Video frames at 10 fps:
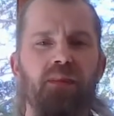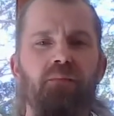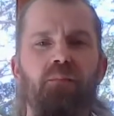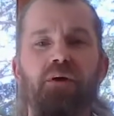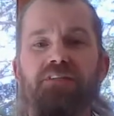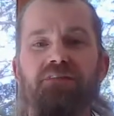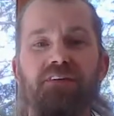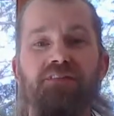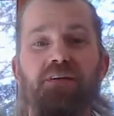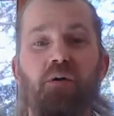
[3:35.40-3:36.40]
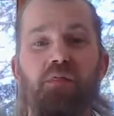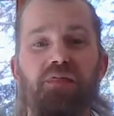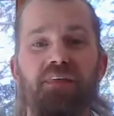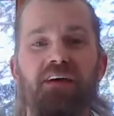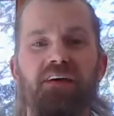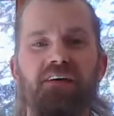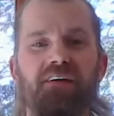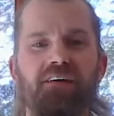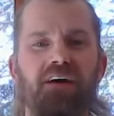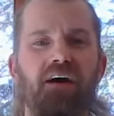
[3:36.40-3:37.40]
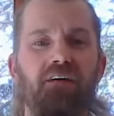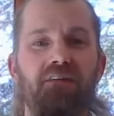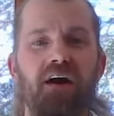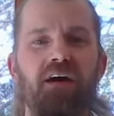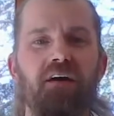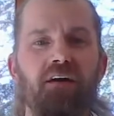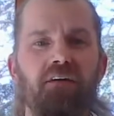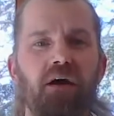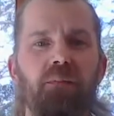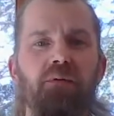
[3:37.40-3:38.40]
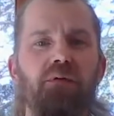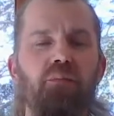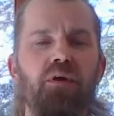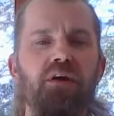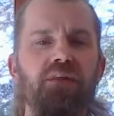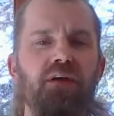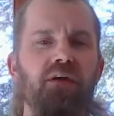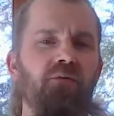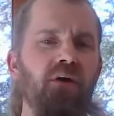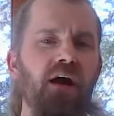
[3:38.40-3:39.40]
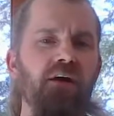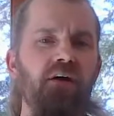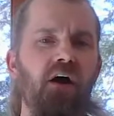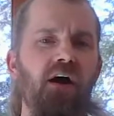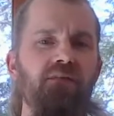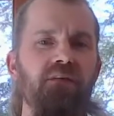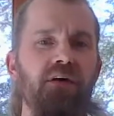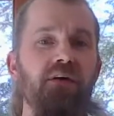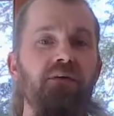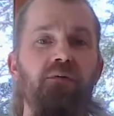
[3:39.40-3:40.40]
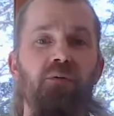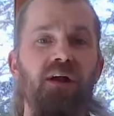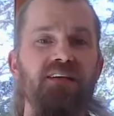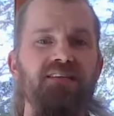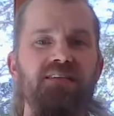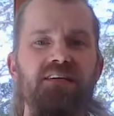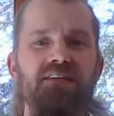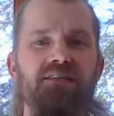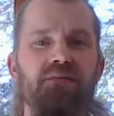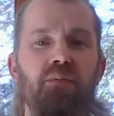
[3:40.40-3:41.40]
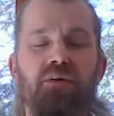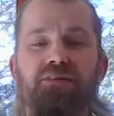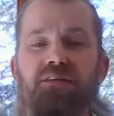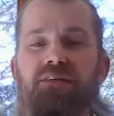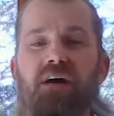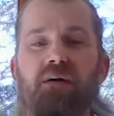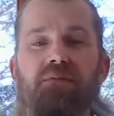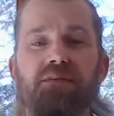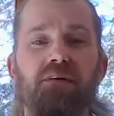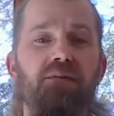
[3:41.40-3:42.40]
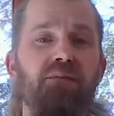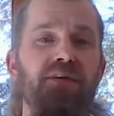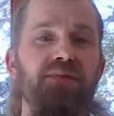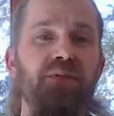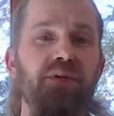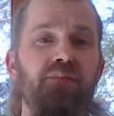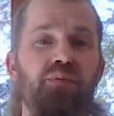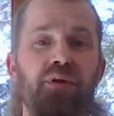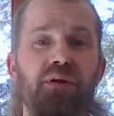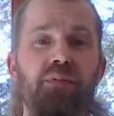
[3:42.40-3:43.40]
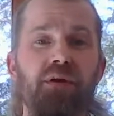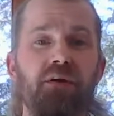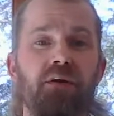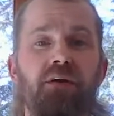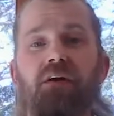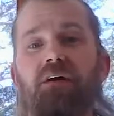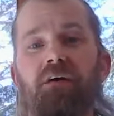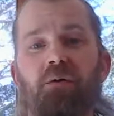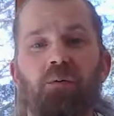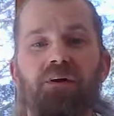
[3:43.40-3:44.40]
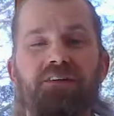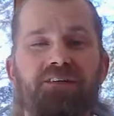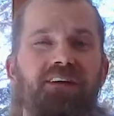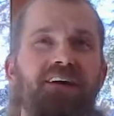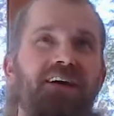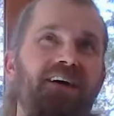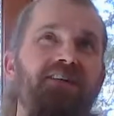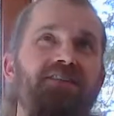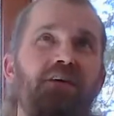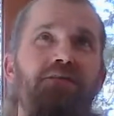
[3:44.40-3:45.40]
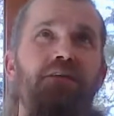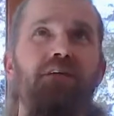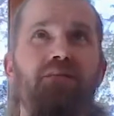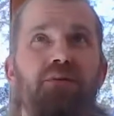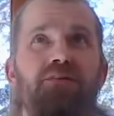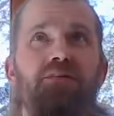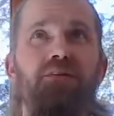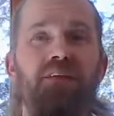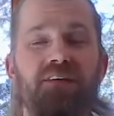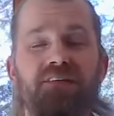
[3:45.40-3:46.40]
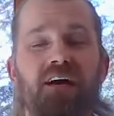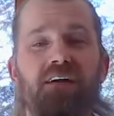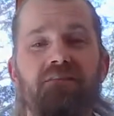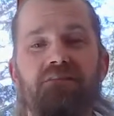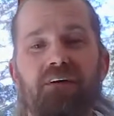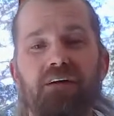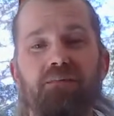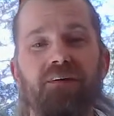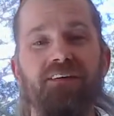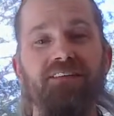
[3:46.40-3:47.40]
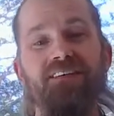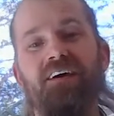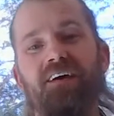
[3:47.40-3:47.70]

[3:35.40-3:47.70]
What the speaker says: most of us don't think of air. I mean, we breathe it and we're not coughing, we're not sneezing most of the time. So it must be pretty pure, which is so far from the truth that it's not even funny, because